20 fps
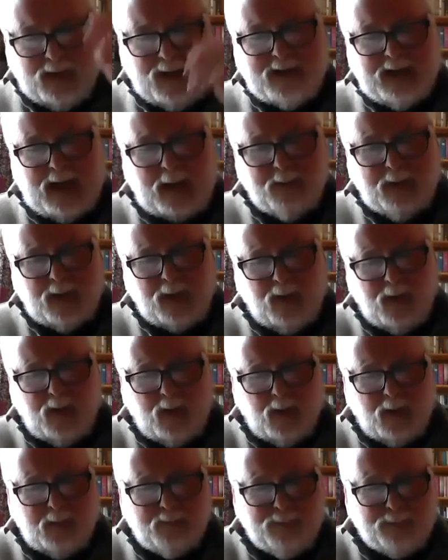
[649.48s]
you an example
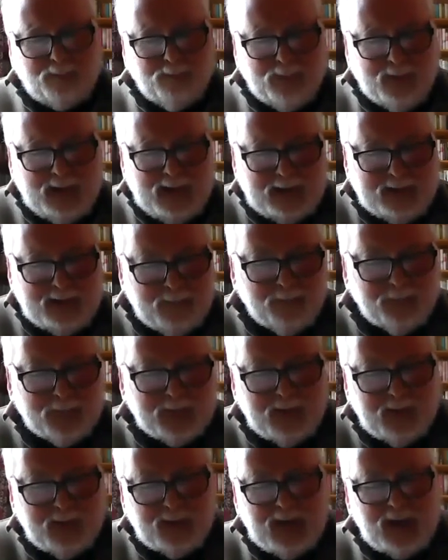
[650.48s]
of the
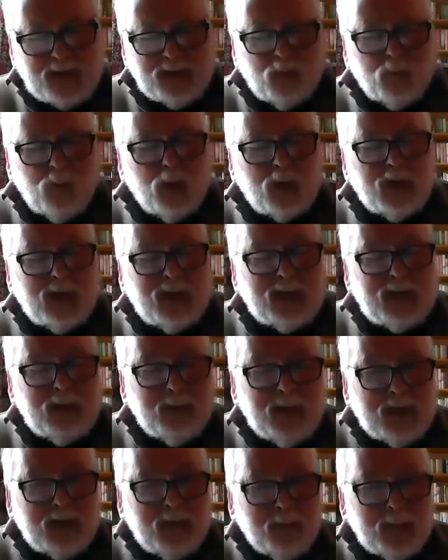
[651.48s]
things are working at
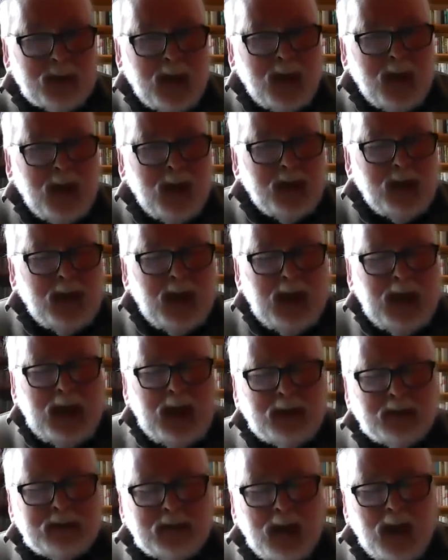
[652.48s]
the minute.
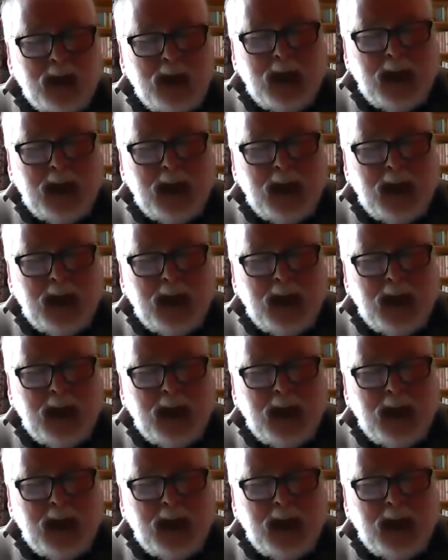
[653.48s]
Uh,